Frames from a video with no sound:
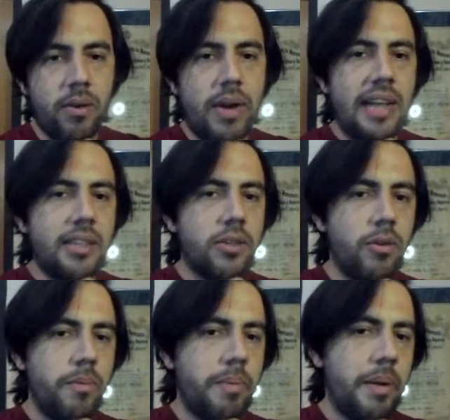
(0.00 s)
or
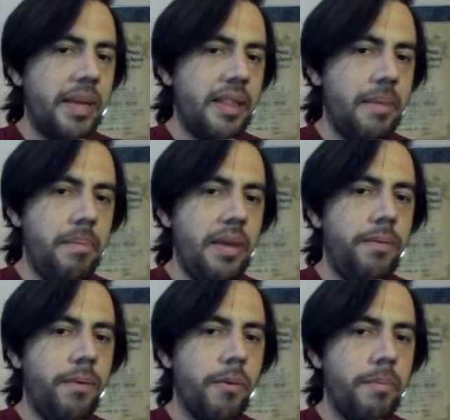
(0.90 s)
also preventing
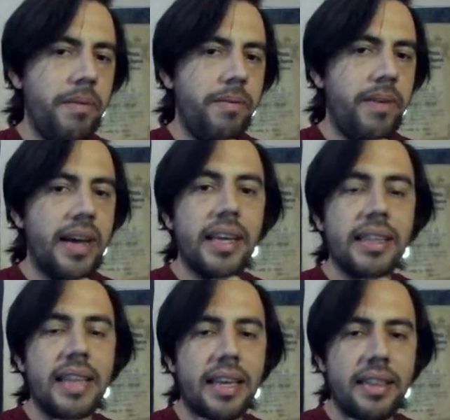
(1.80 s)
b4, b5,
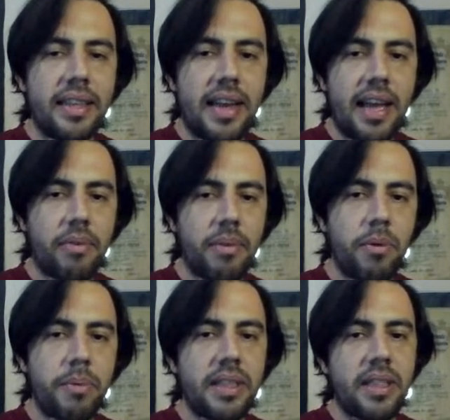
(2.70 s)
attacking the knight,
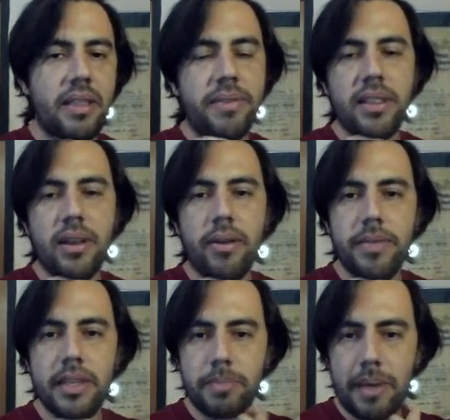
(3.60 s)
removing the defender
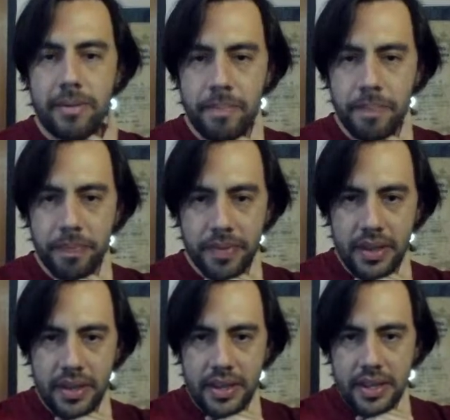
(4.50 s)
of this pawn.
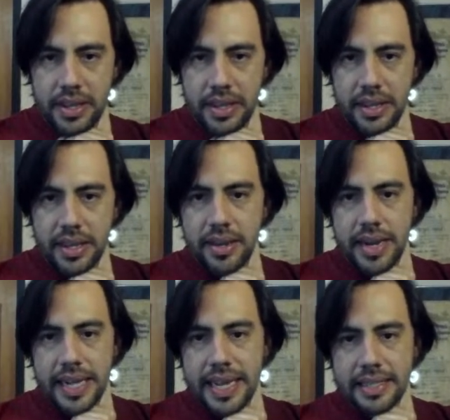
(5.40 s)

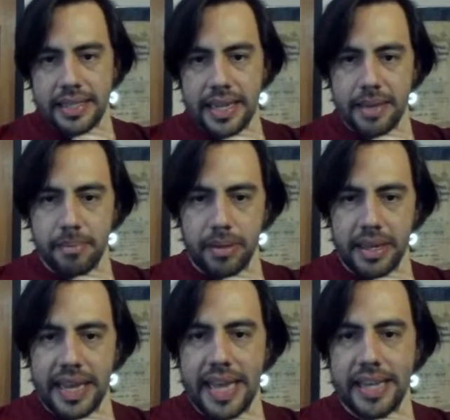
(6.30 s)
Here, I guess I can
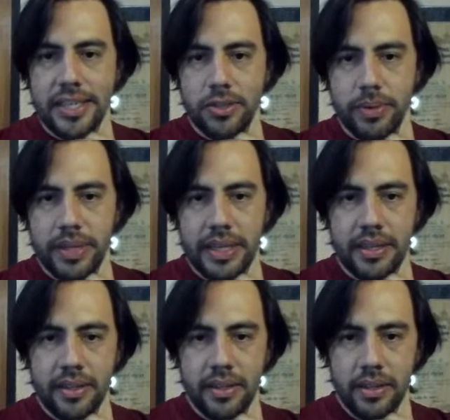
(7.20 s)
play
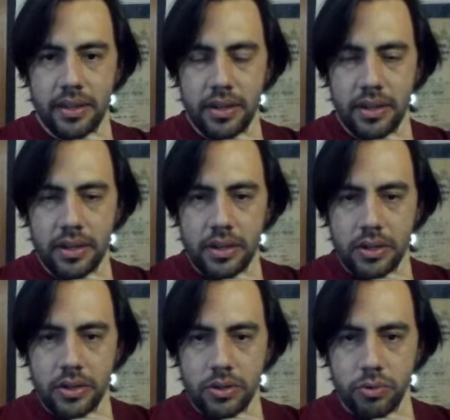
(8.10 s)
h3
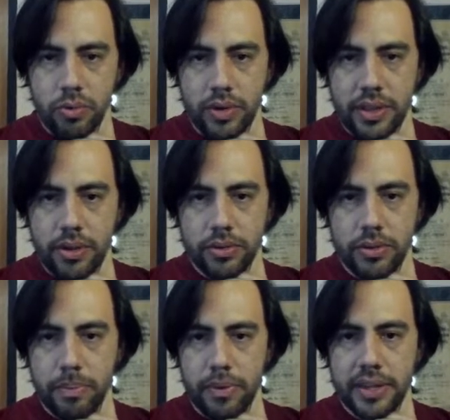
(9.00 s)
to reduce
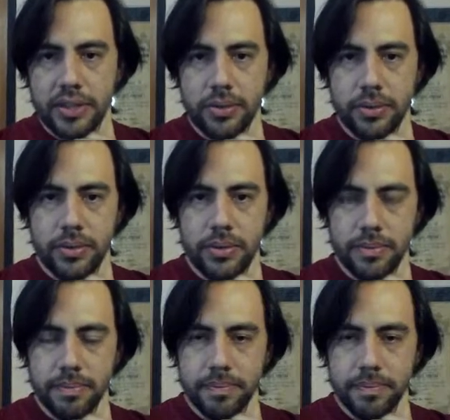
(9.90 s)
the pressure